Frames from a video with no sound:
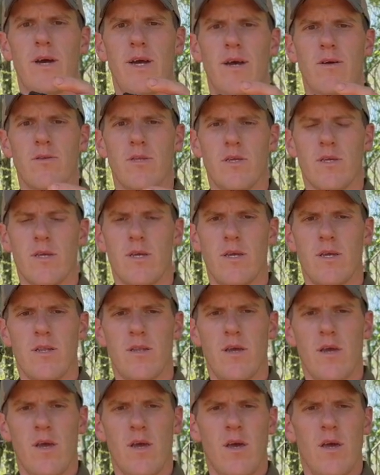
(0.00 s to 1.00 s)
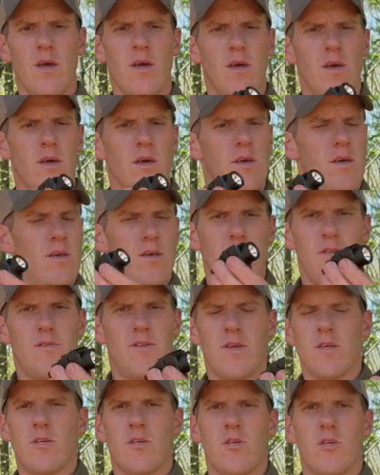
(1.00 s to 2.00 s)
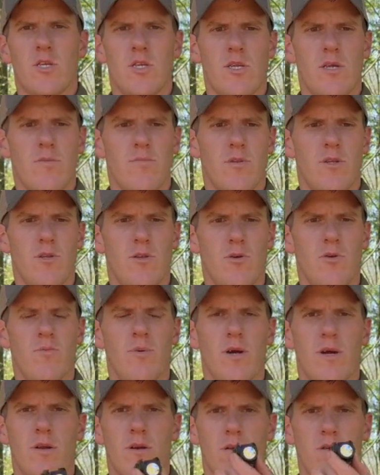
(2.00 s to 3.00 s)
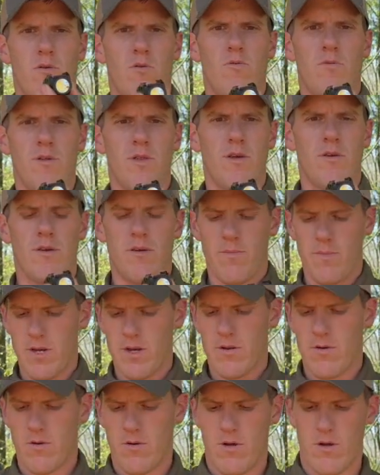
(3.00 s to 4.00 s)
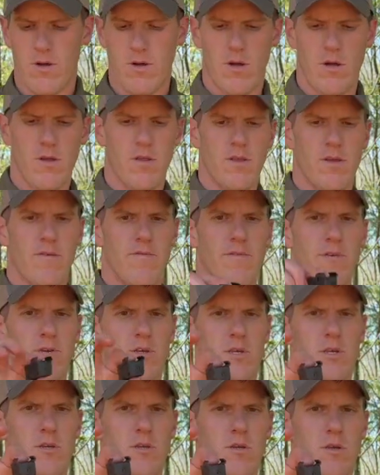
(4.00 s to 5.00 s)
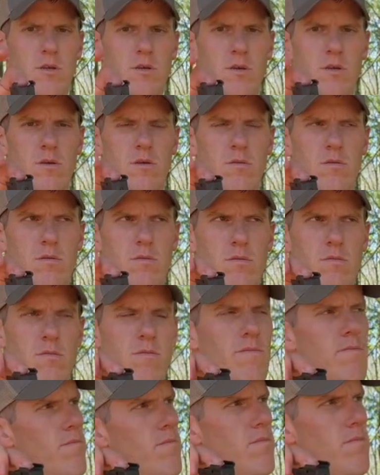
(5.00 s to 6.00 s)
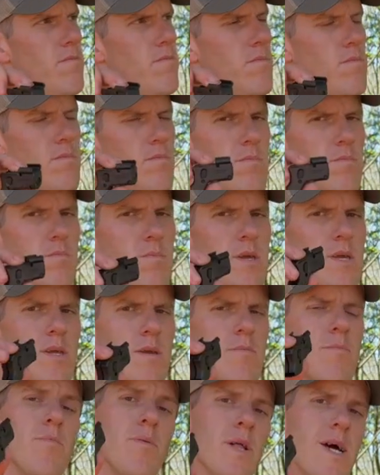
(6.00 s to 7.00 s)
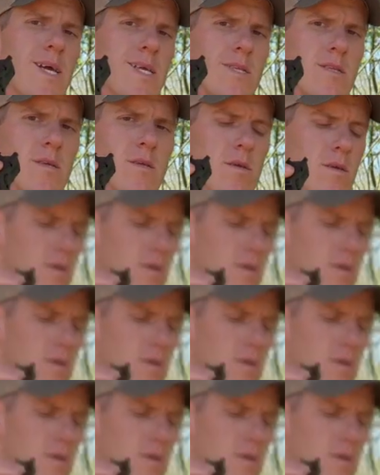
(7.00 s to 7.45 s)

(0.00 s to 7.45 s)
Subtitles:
housing, and things just seem to do better when they're in metal than versus being in plastic.